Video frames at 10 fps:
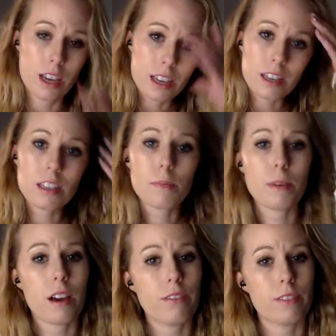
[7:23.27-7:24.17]
Edith
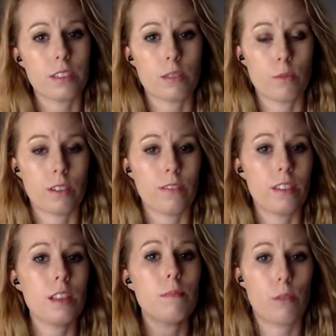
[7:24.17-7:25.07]
Piaf is one of
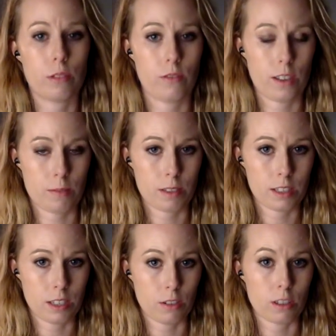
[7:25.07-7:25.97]
the most famous
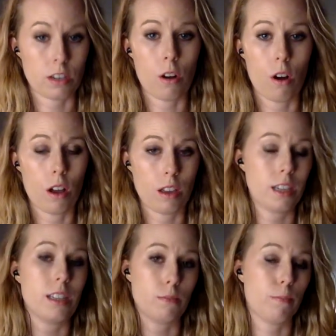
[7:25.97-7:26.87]
singers, and
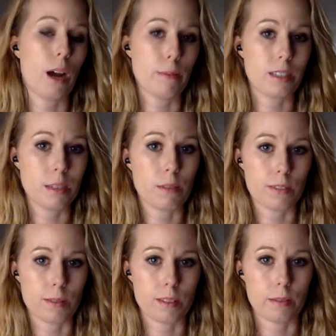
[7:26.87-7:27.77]
is perhaps the most
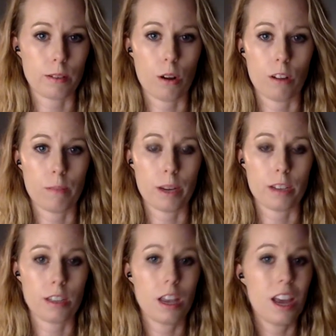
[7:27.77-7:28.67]
famous singer in all of
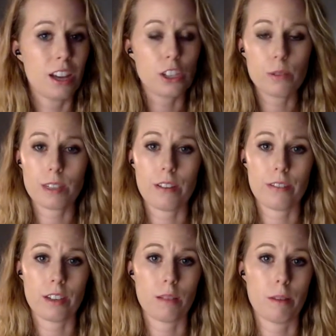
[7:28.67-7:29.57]
Paris, and she was
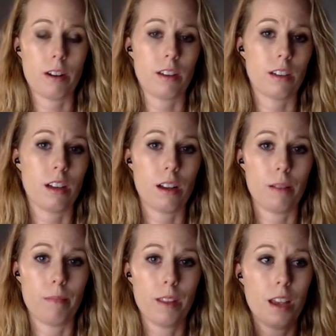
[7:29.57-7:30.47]
African
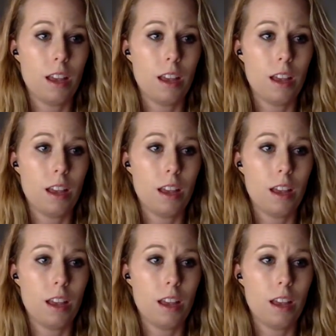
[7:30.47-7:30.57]
American.